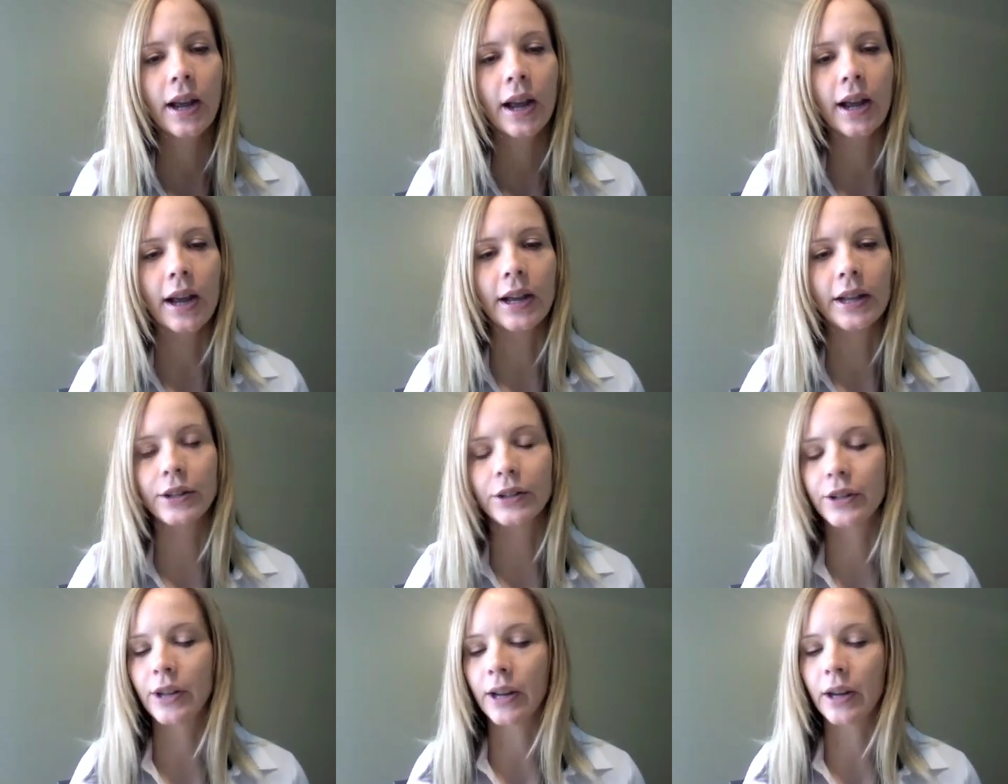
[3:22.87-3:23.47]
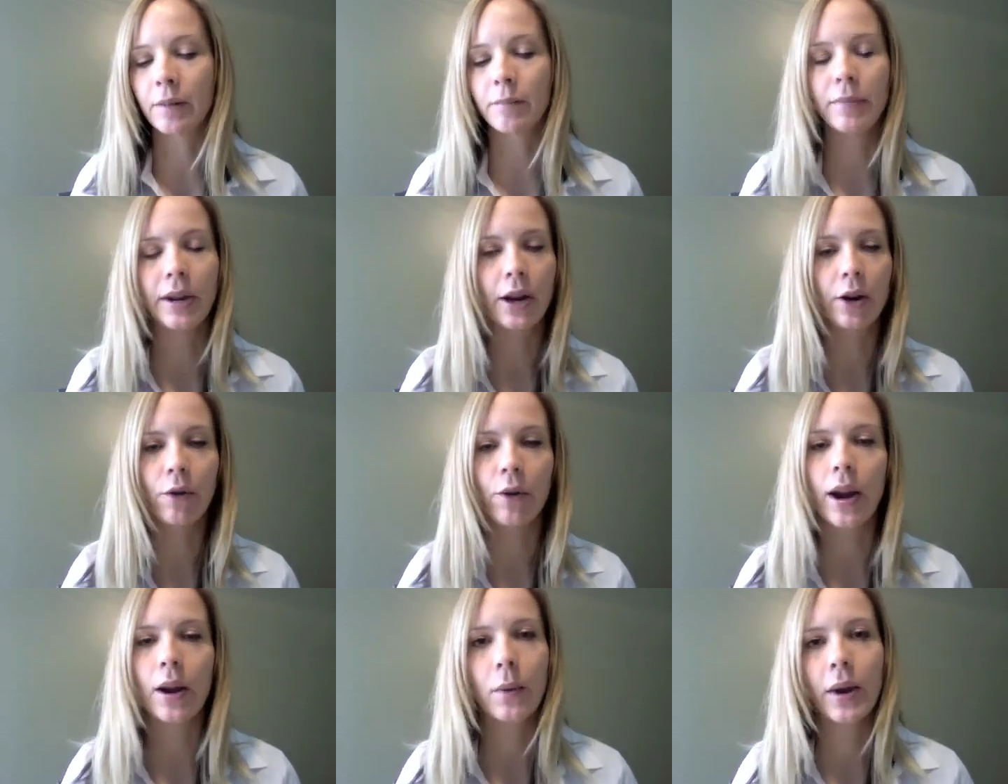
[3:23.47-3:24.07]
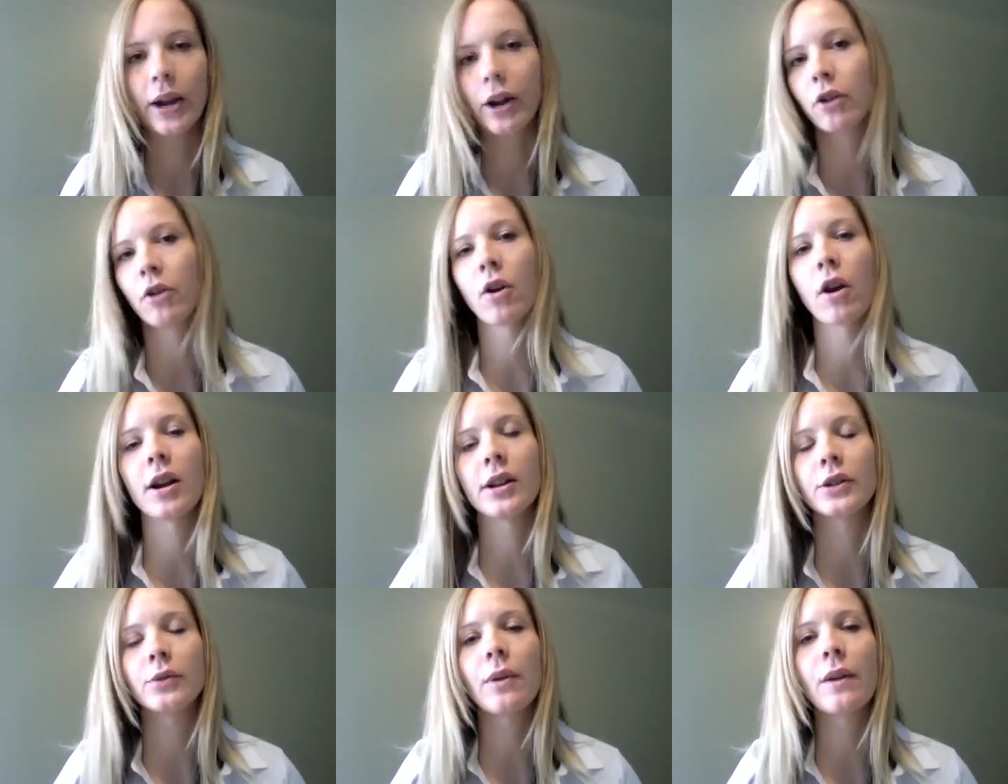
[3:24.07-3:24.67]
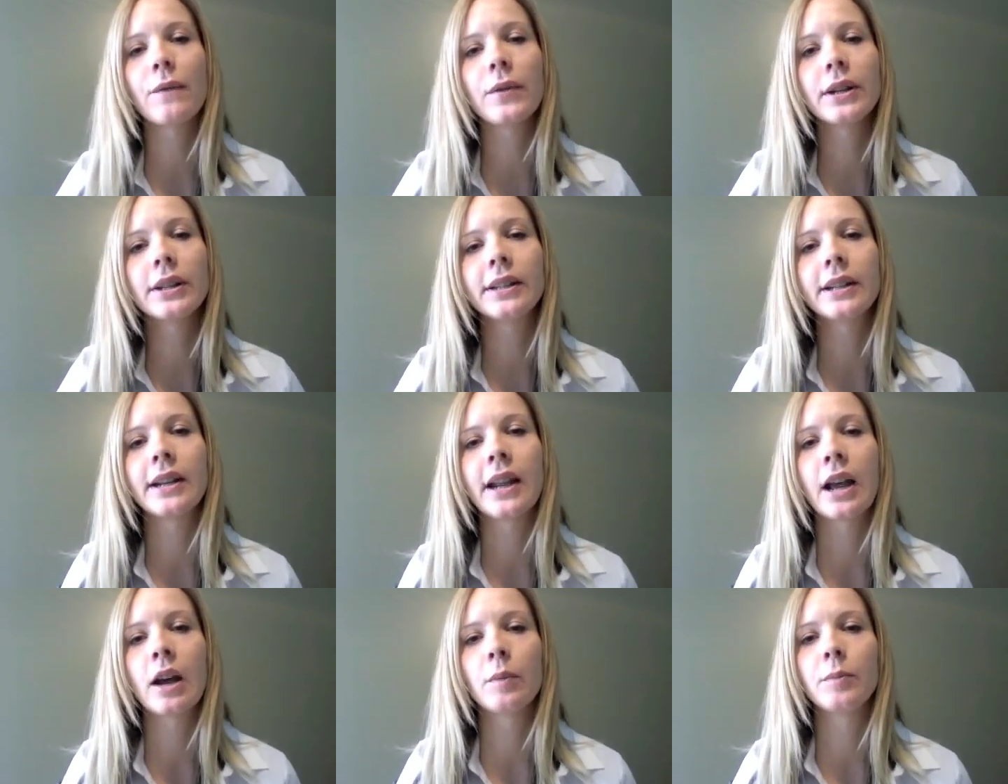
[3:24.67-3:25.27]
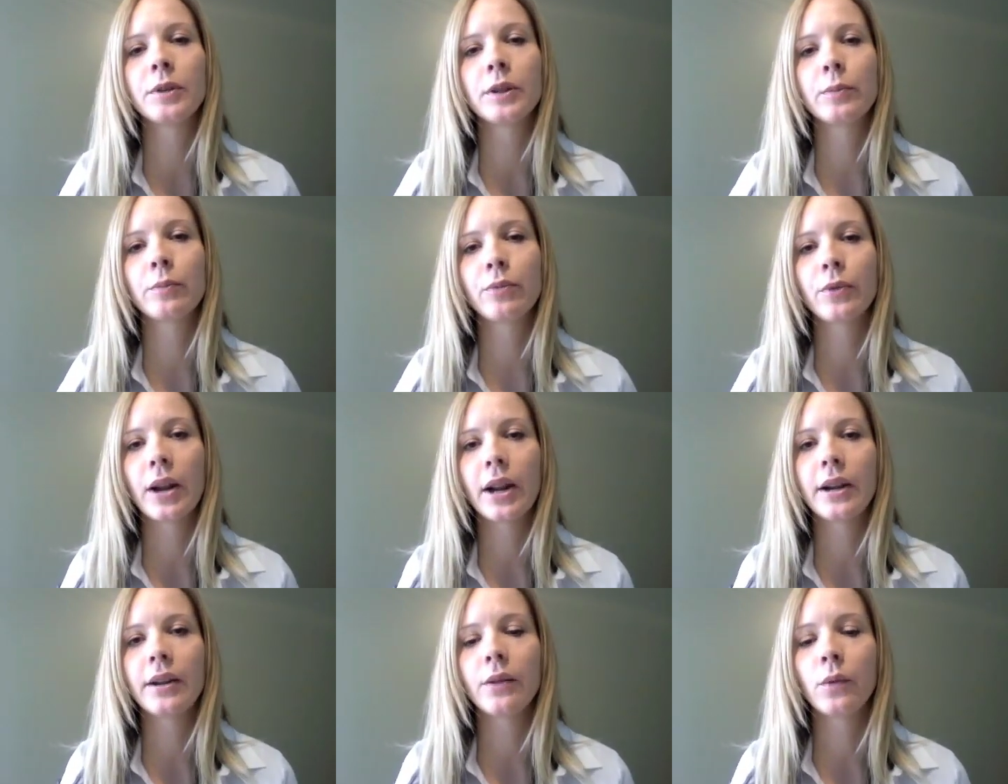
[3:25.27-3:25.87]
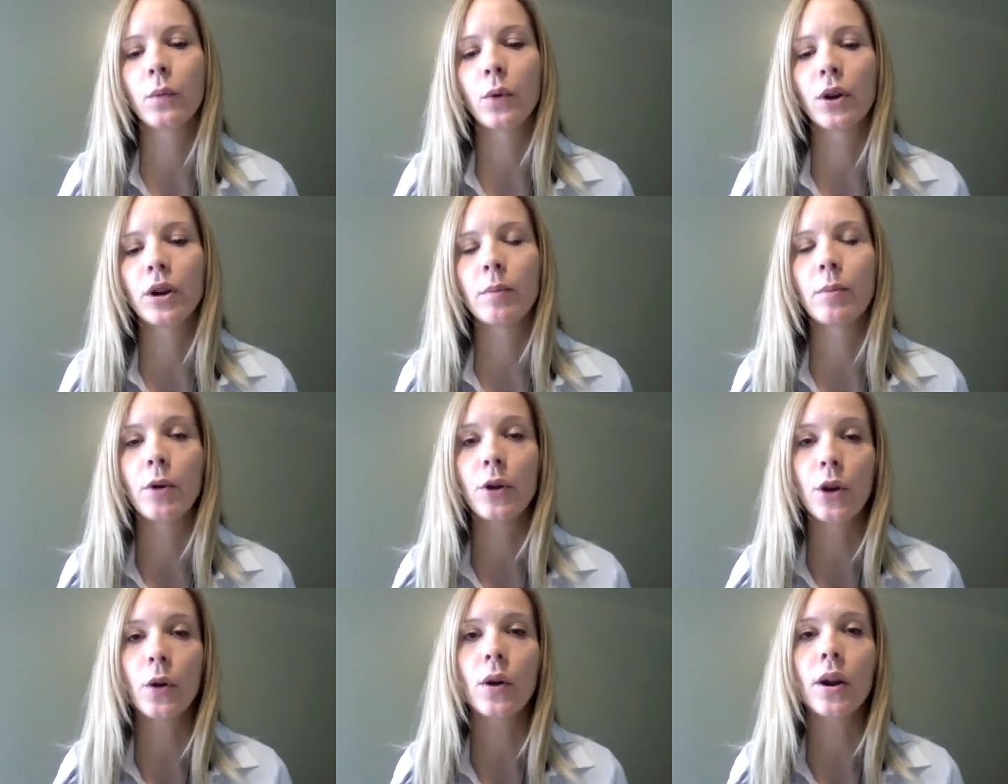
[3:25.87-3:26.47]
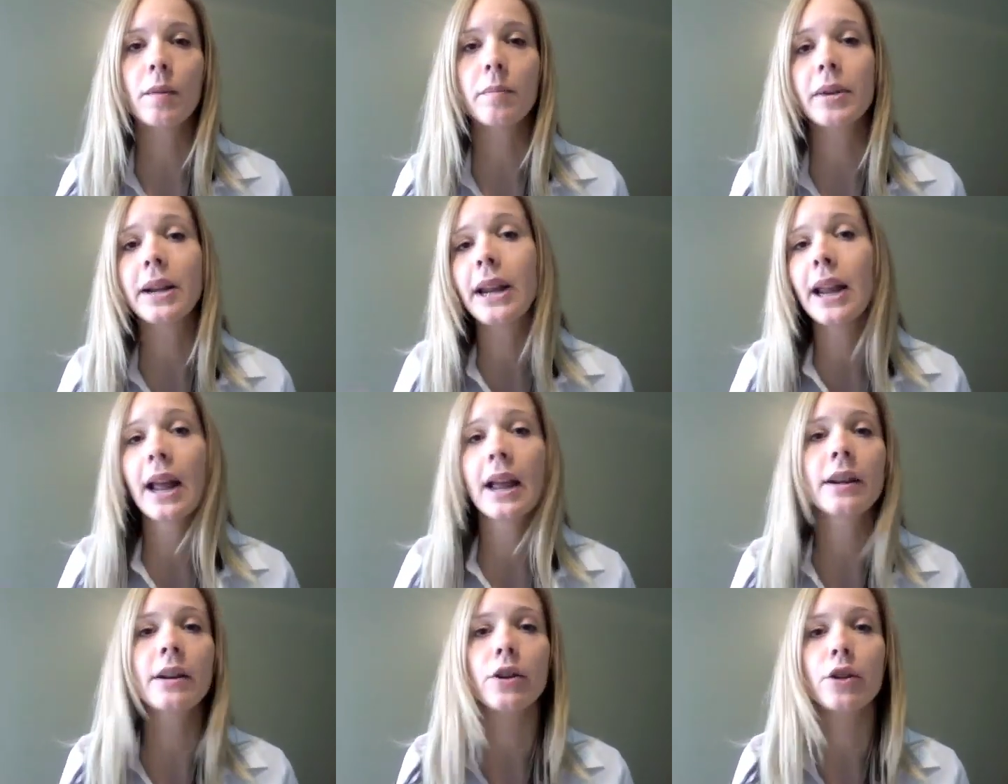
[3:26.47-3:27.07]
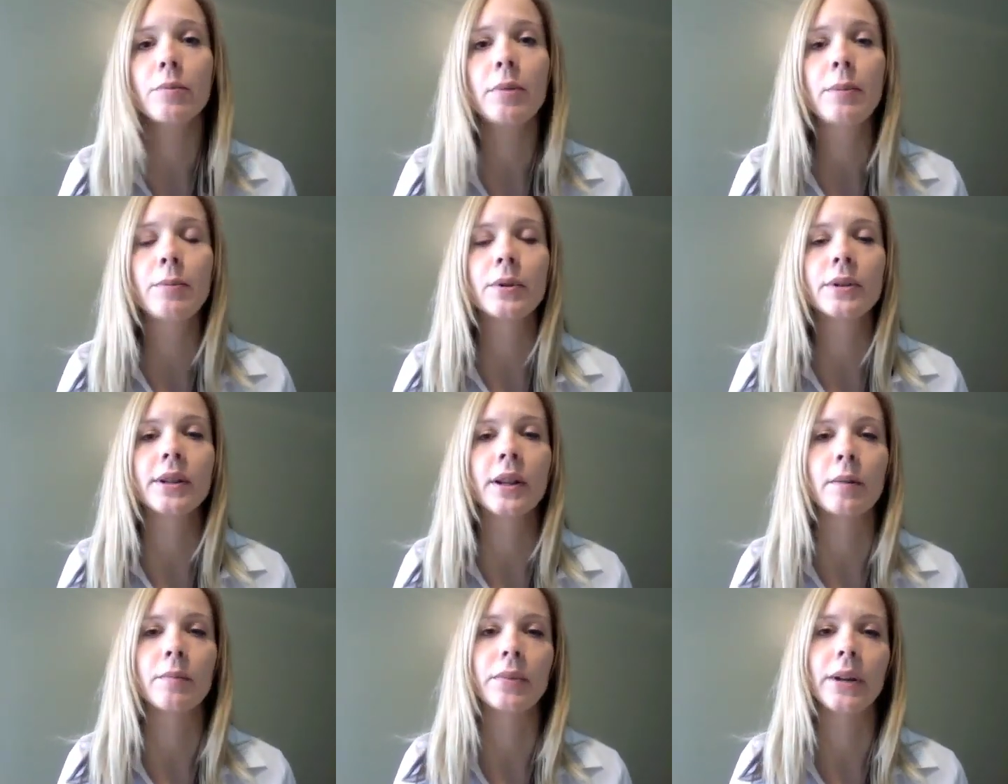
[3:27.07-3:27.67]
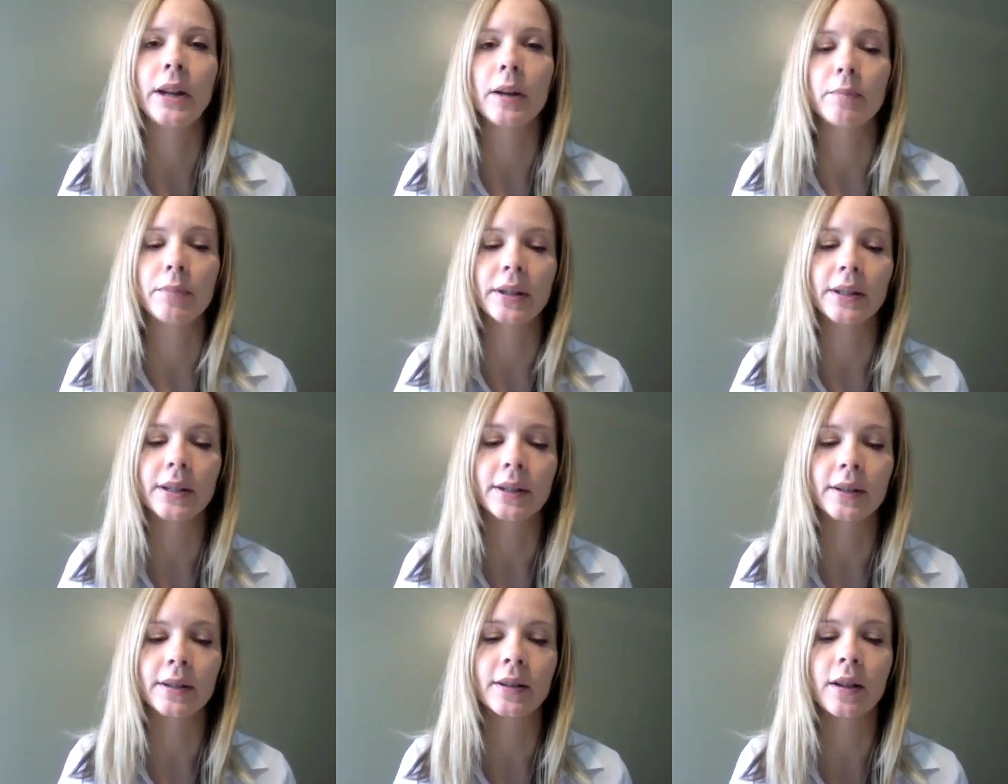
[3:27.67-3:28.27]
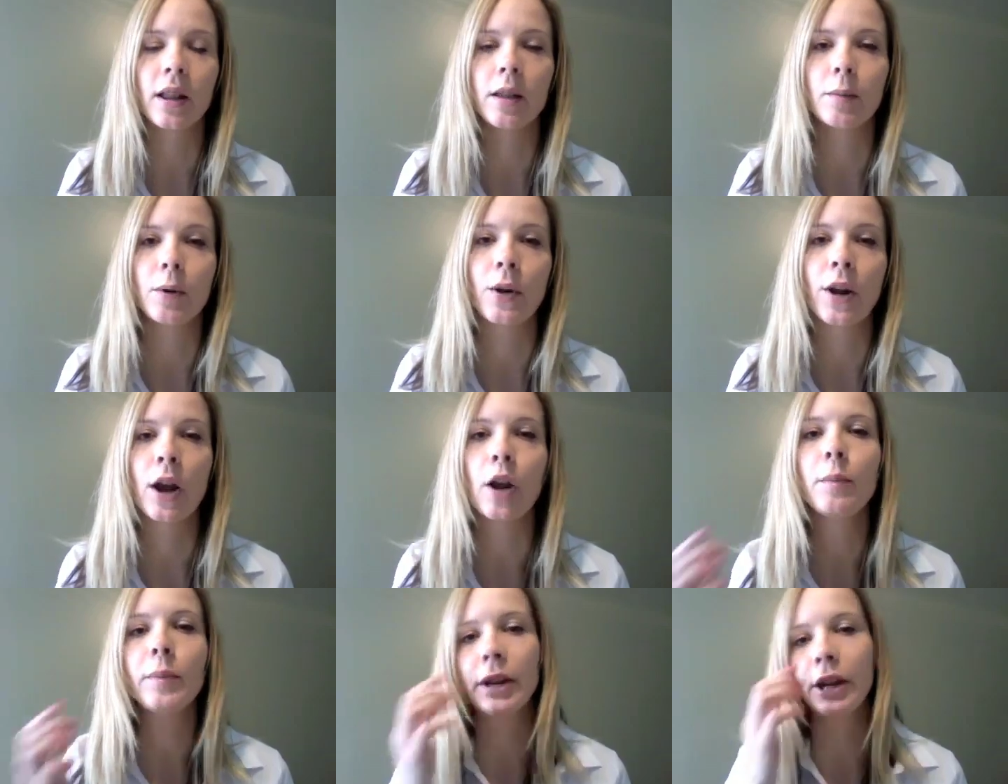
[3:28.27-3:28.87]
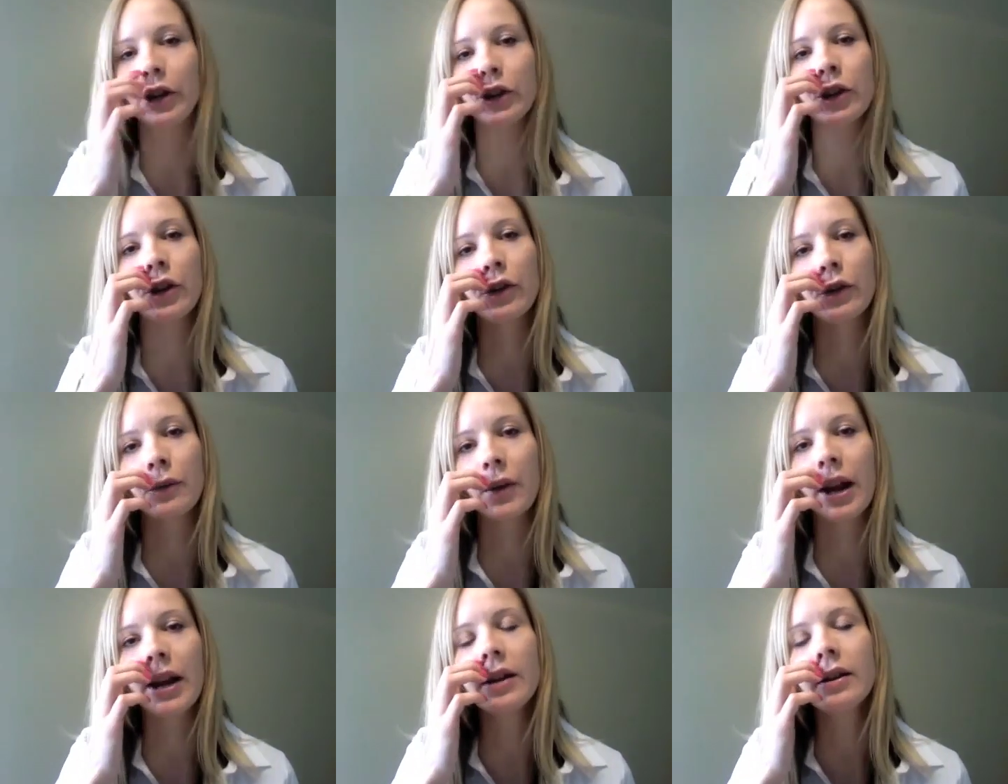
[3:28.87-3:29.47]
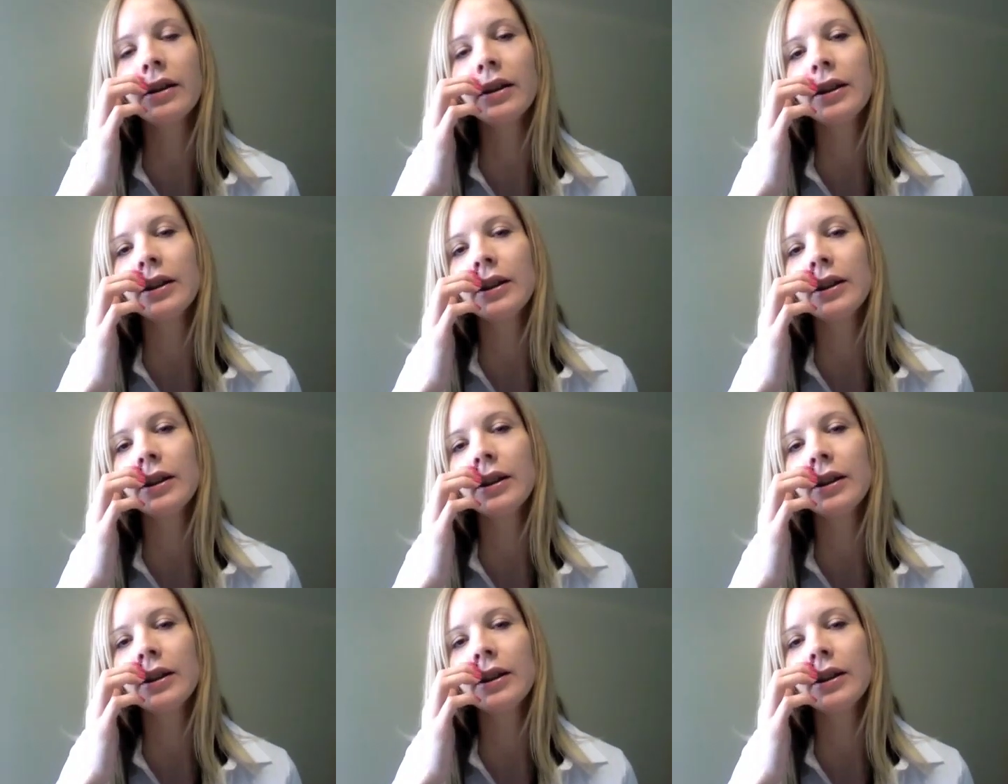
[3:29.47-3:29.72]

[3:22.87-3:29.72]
It can be a great way to cross-reference and help spread the word about your company and other people's company. And business is all about helping each other, right?